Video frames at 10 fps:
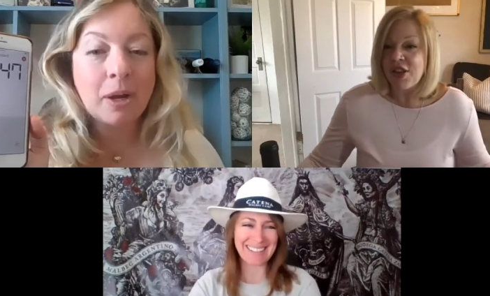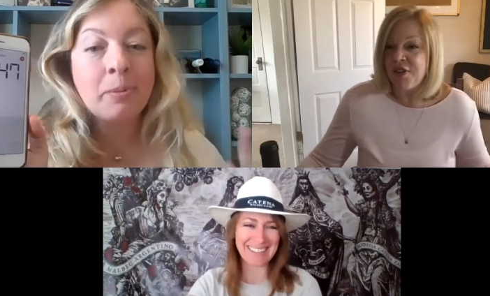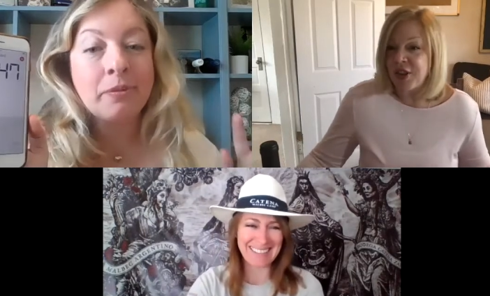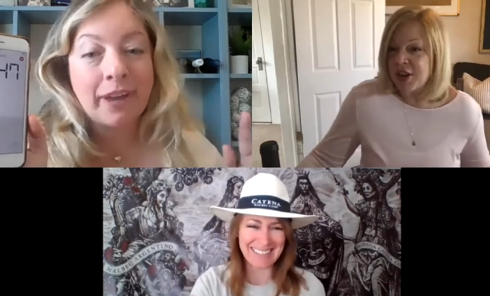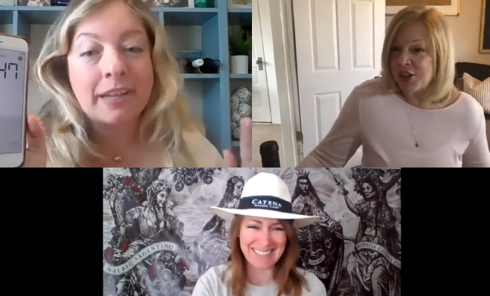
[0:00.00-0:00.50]
Speaker 1: a
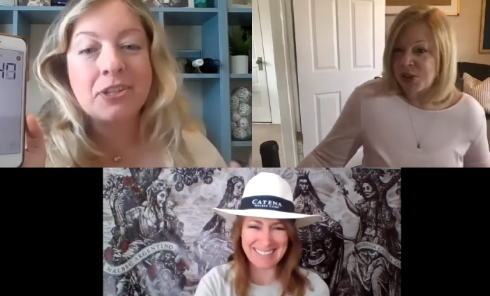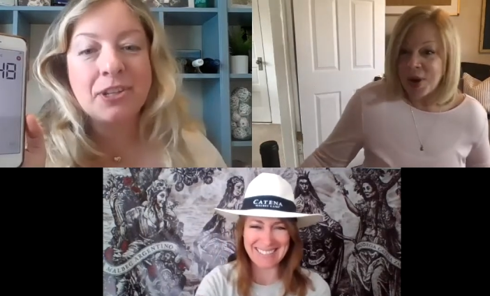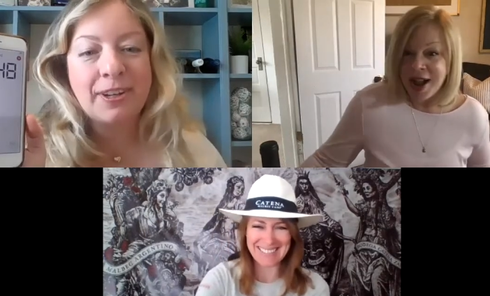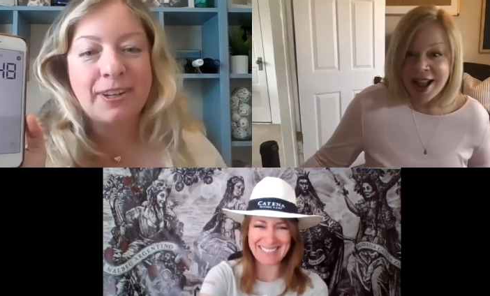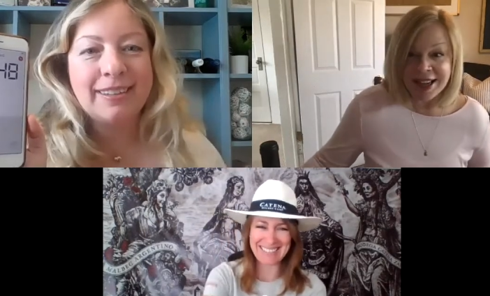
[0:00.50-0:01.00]

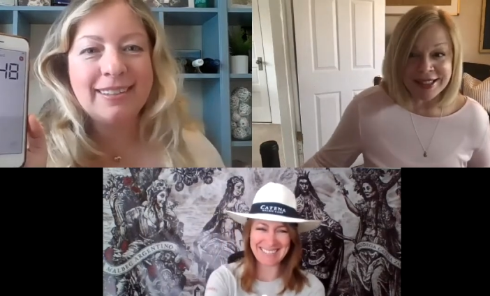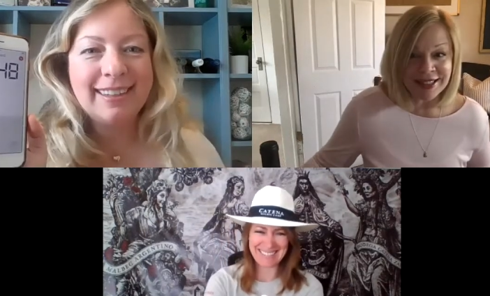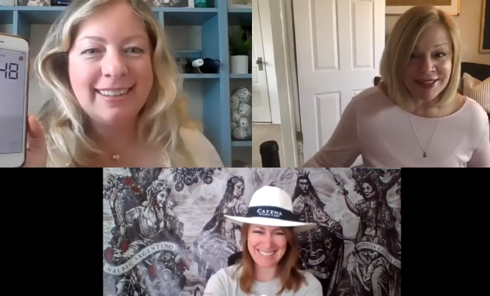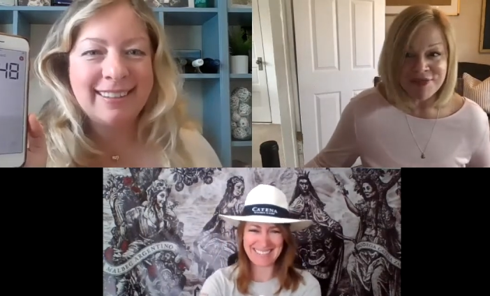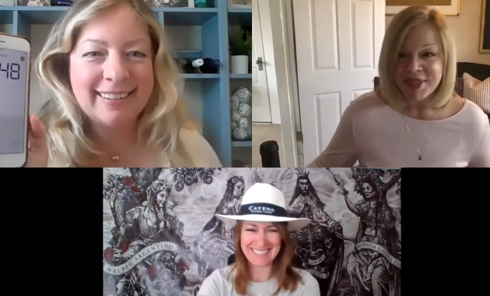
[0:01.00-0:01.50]
professional.
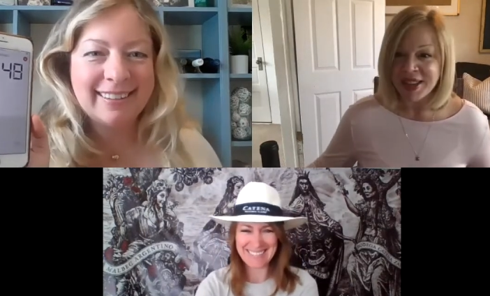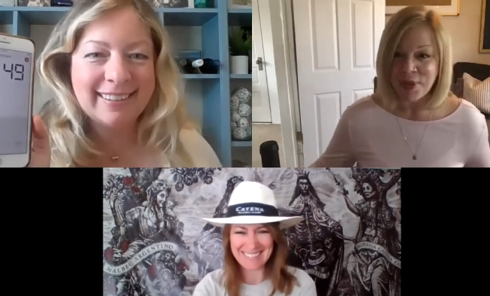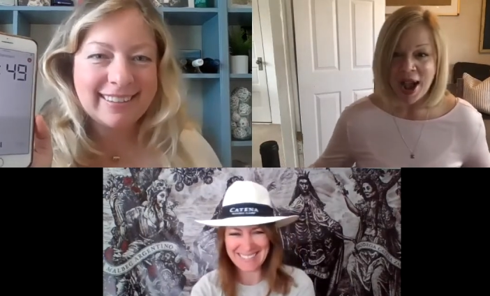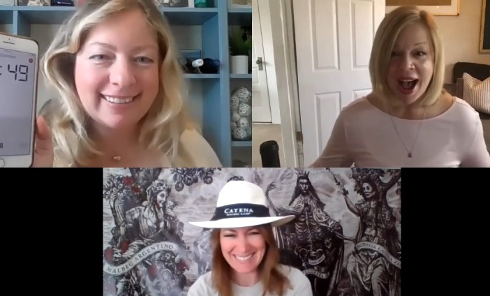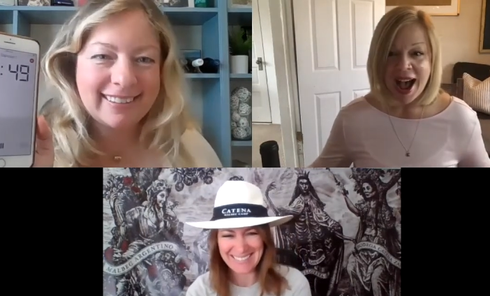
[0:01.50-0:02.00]

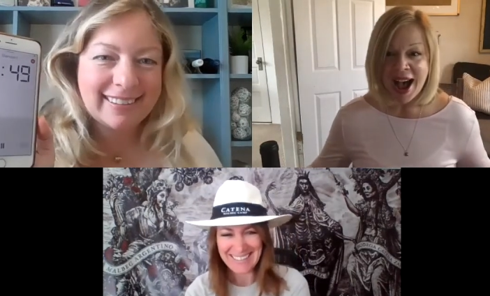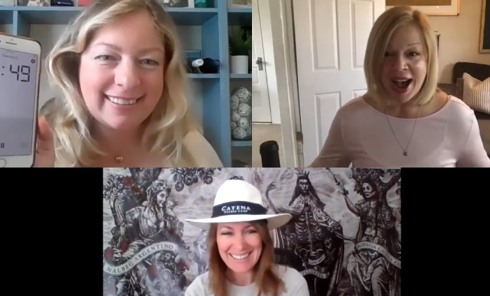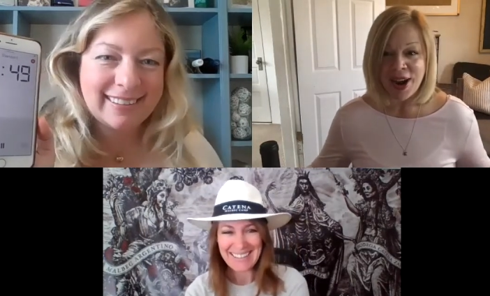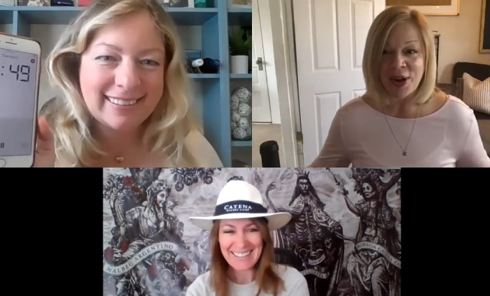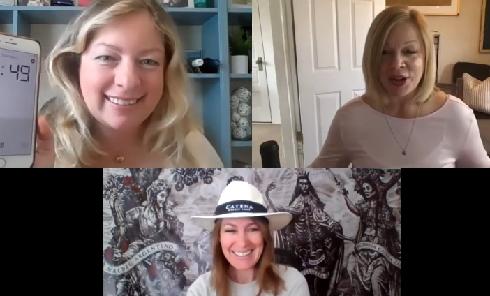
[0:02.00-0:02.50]

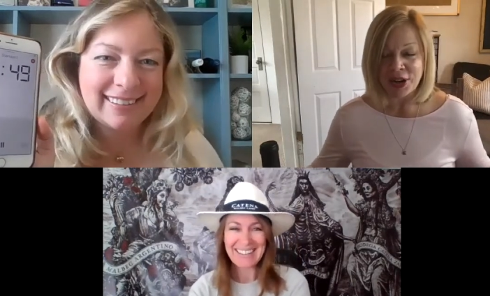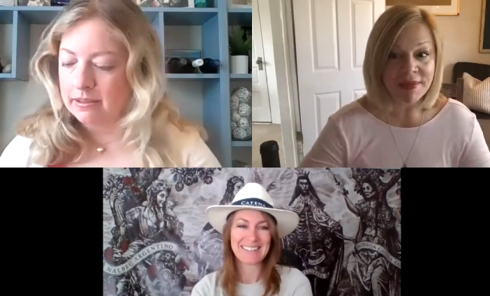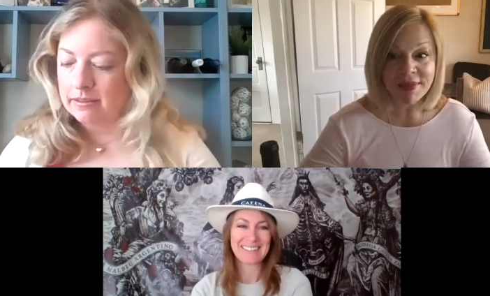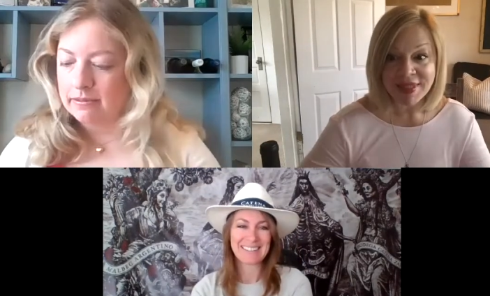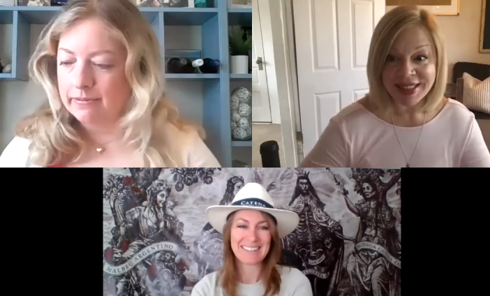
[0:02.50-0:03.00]
Wow
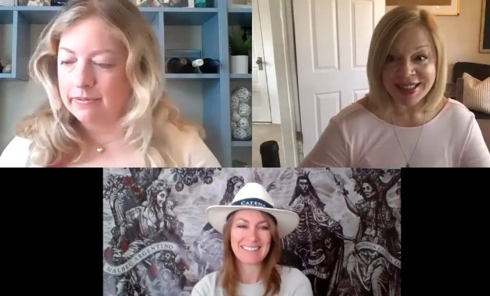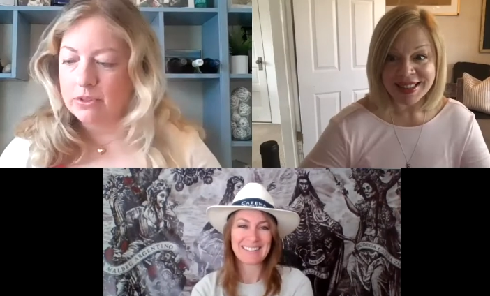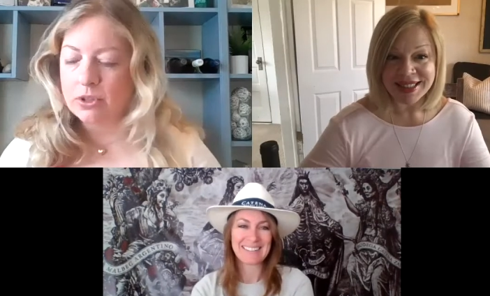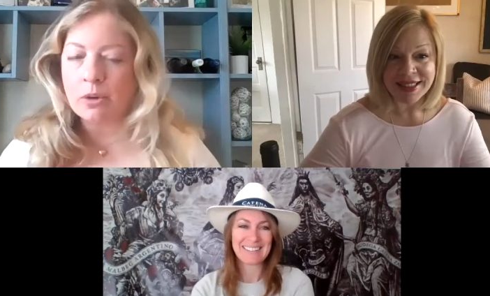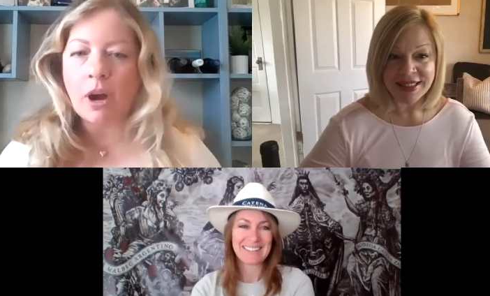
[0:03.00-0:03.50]

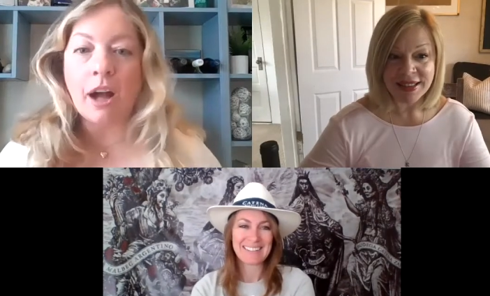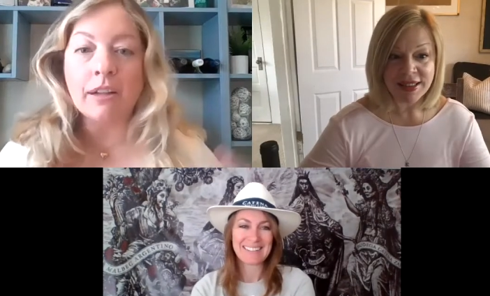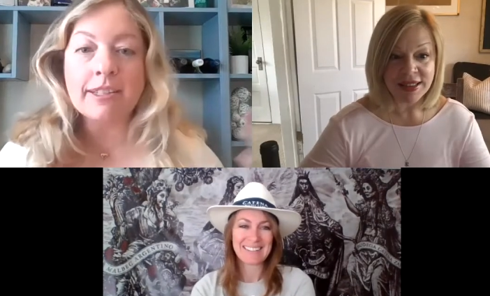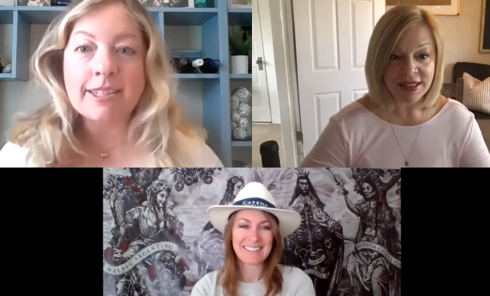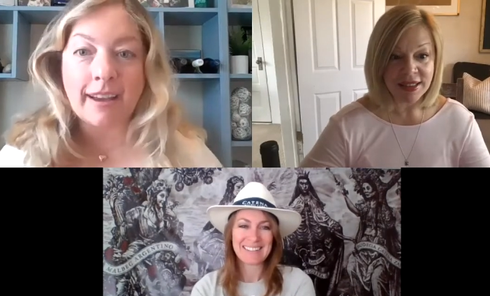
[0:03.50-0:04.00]
Speaker 2: so
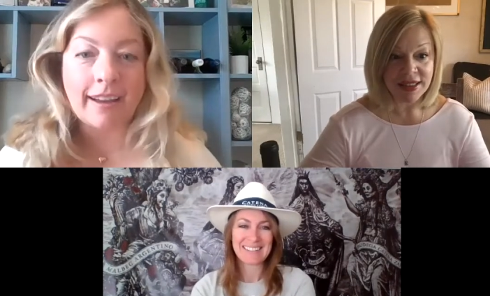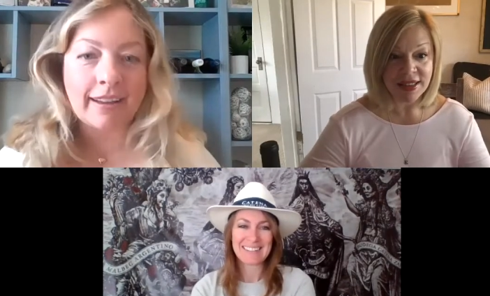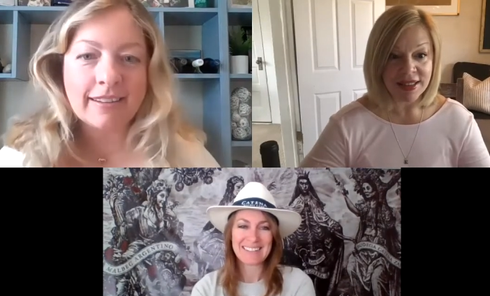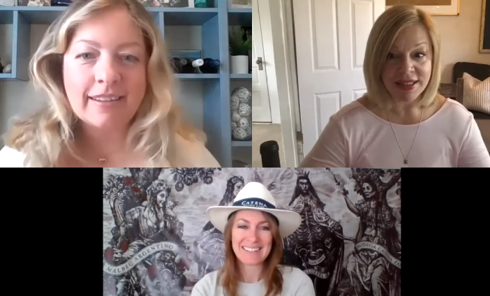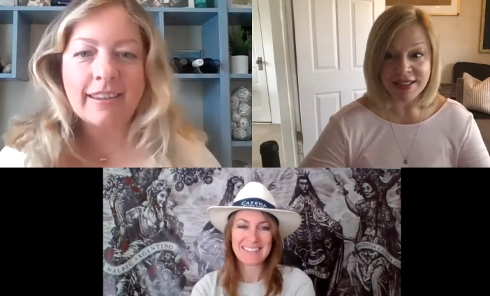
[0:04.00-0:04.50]

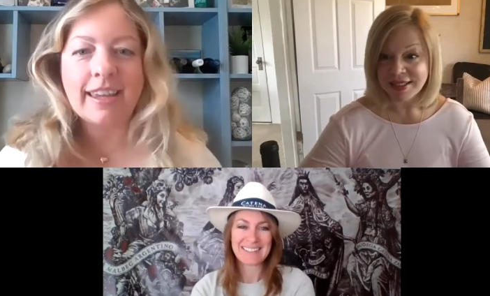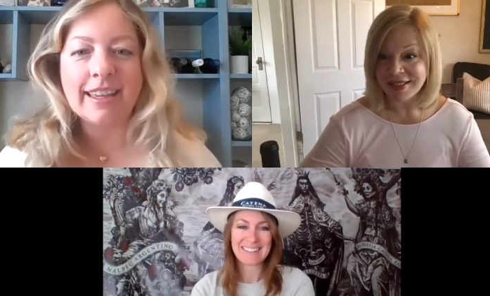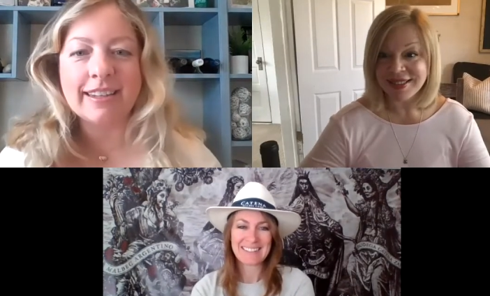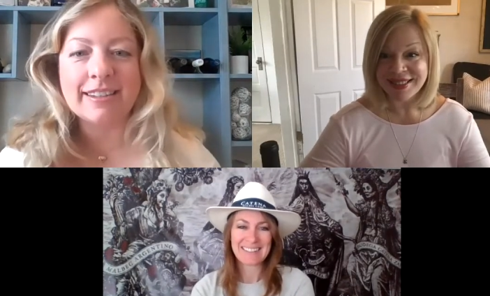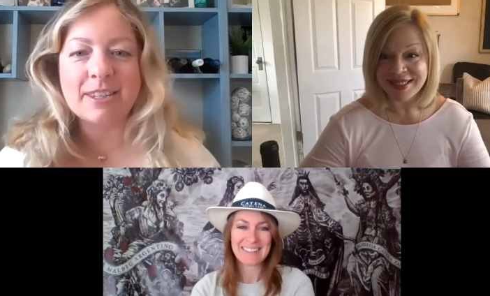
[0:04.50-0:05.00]
alta
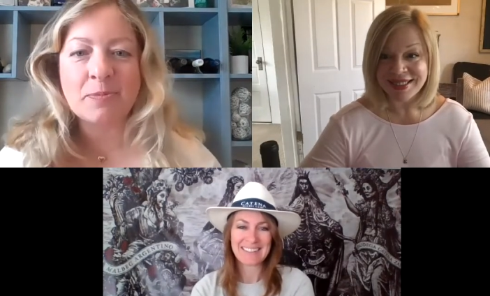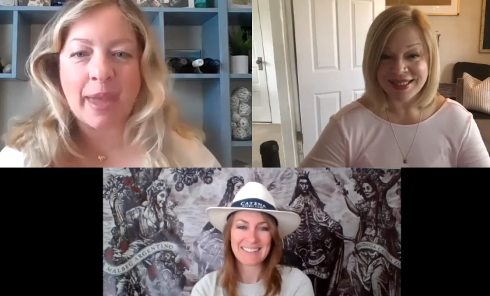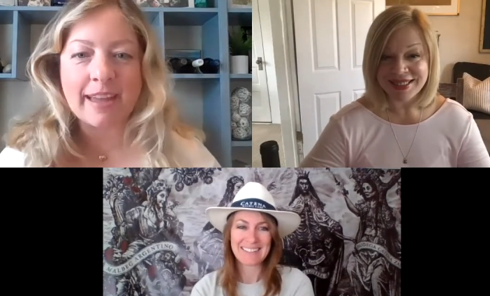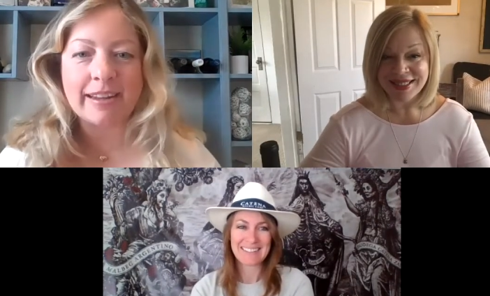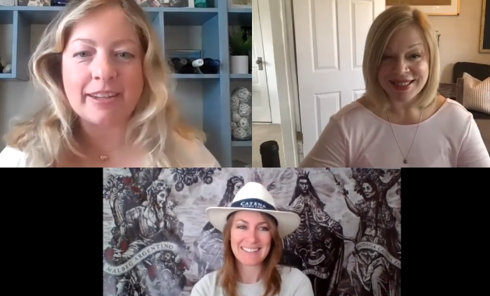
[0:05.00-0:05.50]
in
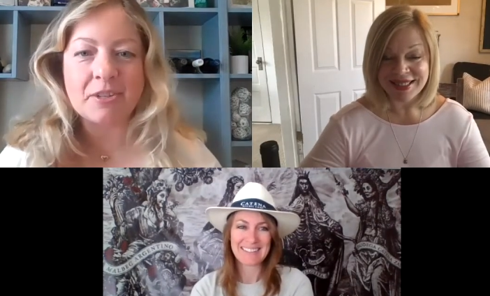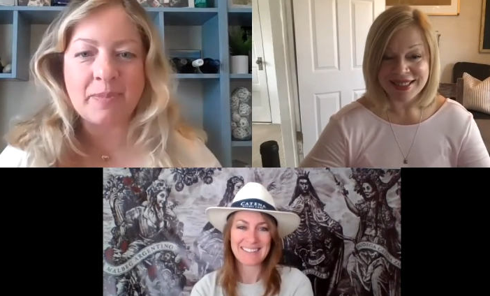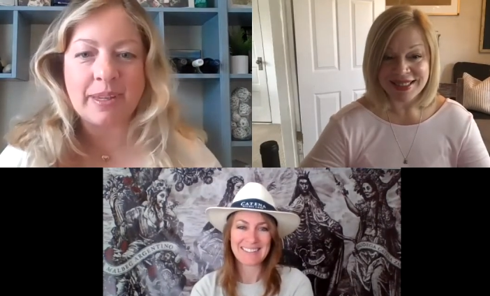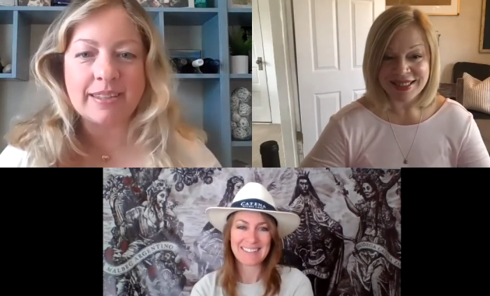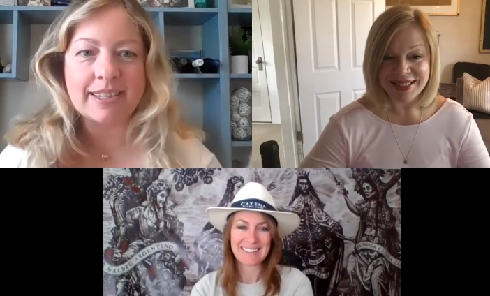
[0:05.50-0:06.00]
Spanish
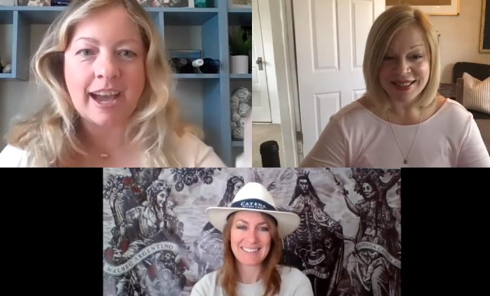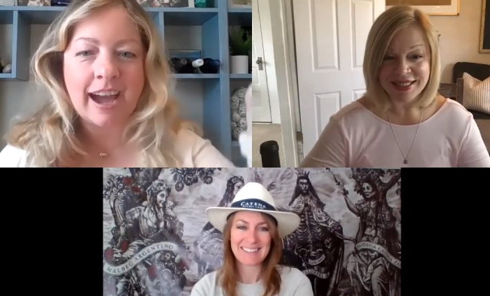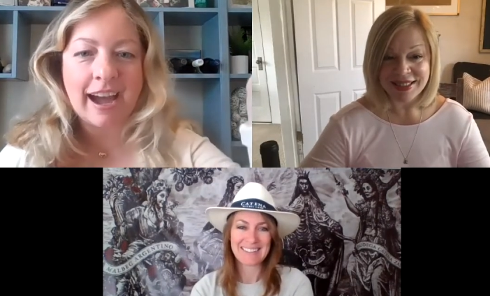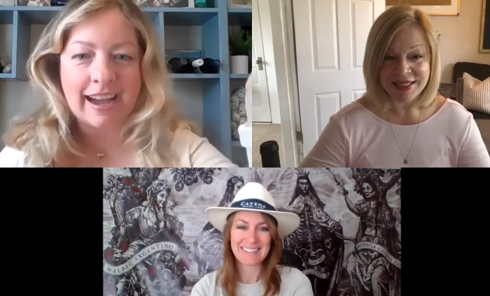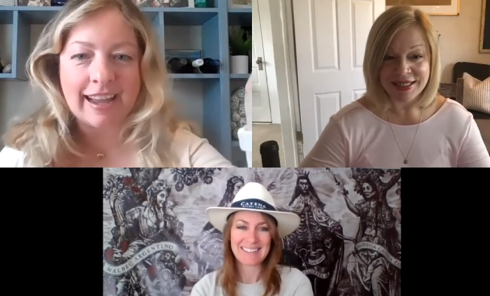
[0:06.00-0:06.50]
means
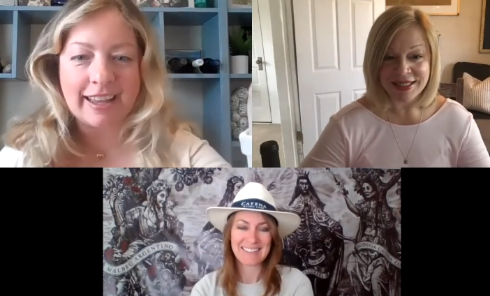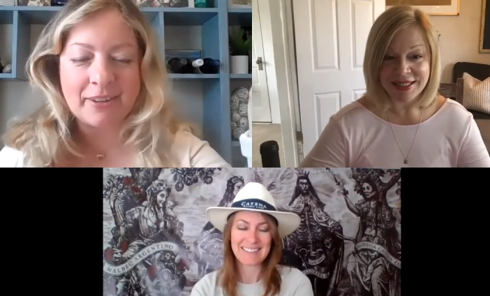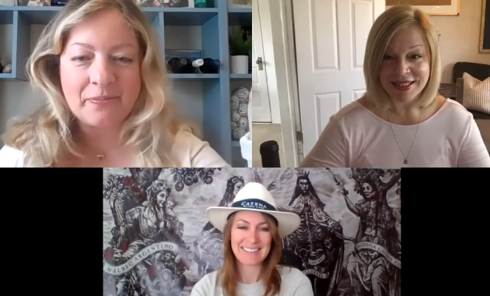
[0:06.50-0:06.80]
high,